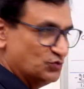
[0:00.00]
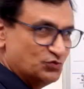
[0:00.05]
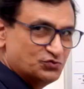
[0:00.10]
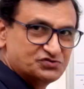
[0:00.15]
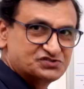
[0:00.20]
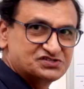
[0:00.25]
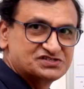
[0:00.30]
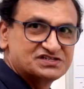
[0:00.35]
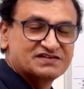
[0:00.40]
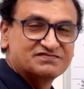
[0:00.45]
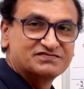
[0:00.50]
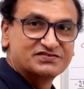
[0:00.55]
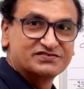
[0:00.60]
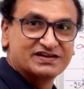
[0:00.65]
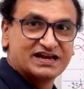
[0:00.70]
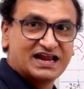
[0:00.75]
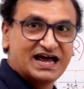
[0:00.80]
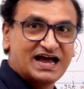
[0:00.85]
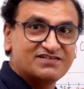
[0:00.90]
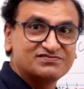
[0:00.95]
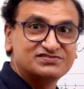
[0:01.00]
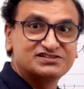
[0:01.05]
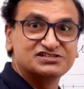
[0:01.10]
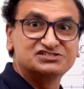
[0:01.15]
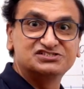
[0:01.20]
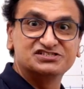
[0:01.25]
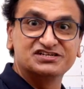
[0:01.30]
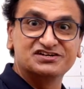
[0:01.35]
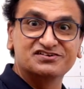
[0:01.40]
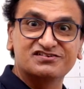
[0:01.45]
roots, we will have
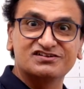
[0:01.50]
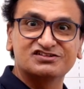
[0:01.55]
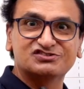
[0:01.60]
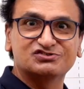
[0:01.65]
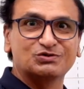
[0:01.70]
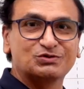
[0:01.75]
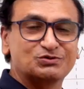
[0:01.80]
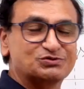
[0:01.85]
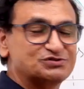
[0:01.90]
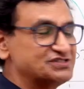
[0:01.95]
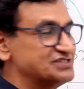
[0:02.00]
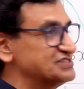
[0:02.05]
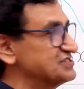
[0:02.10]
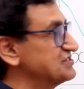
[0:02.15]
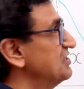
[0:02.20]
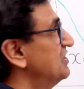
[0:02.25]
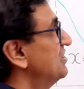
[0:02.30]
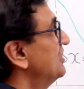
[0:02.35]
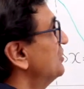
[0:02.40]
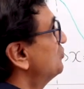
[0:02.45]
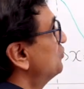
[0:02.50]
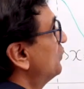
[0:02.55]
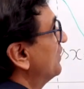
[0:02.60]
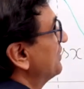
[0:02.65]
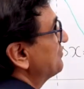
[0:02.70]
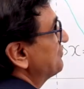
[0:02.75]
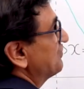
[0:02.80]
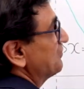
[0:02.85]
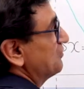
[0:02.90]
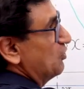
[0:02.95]
the general solutions to
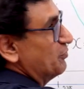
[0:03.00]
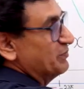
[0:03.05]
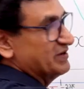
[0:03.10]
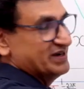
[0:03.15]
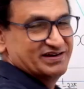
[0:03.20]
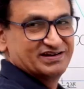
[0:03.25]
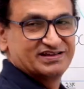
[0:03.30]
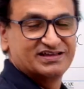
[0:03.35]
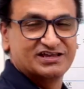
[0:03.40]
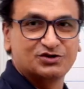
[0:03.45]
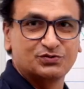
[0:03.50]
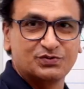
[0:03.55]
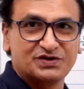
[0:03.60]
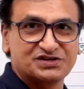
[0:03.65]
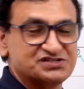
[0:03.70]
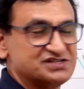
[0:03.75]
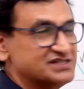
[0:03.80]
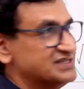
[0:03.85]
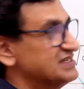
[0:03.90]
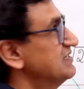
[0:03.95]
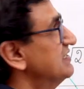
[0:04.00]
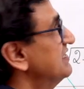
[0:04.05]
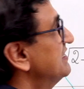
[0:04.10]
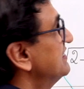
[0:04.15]
our trigonometric equation.